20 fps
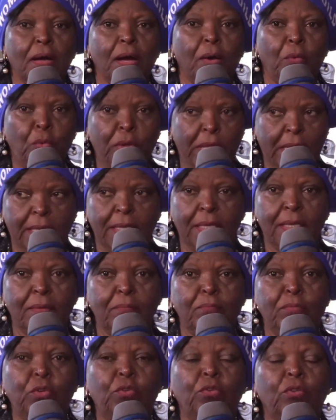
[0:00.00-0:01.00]
away
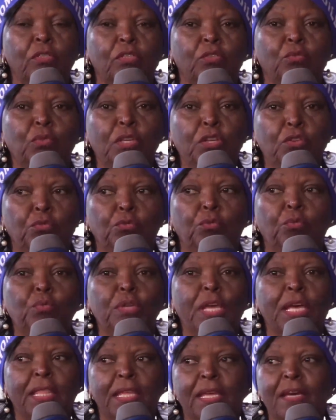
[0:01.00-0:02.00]
because we know
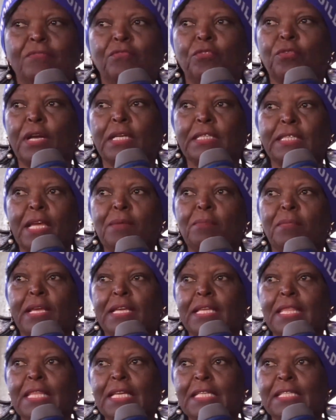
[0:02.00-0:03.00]
we are there for a time
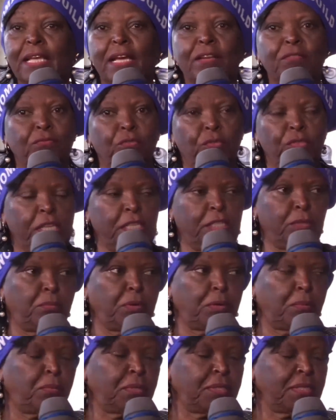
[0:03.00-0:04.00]
like this and for this
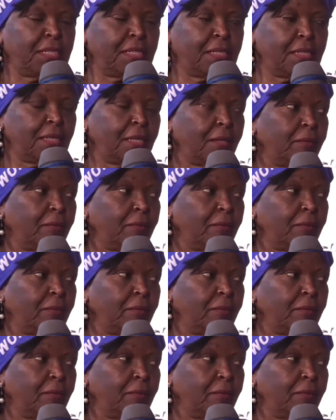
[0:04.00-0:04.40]
purpose.